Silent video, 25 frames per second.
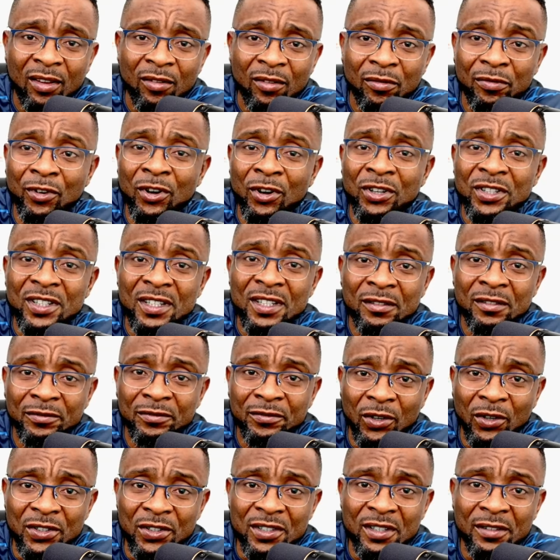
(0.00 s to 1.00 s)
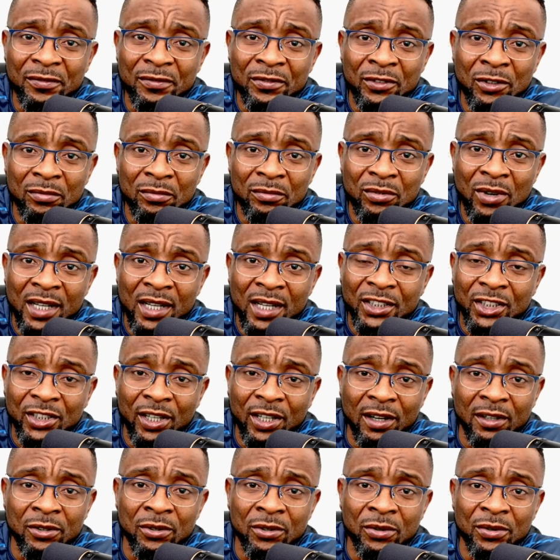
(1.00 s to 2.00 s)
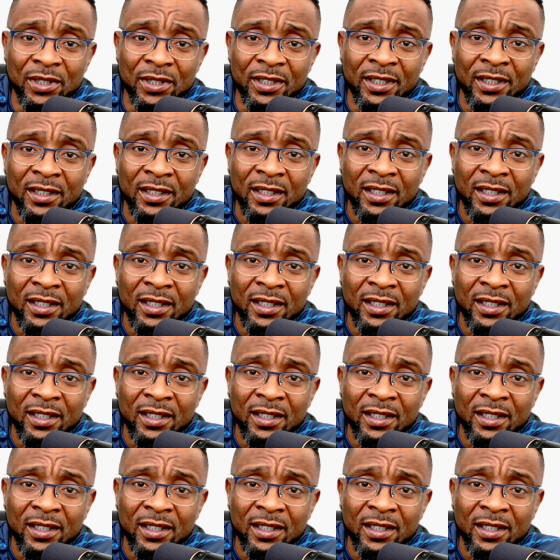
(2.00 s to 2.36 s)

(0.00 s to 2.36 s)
fronting for Tifnumbu and Shaguri.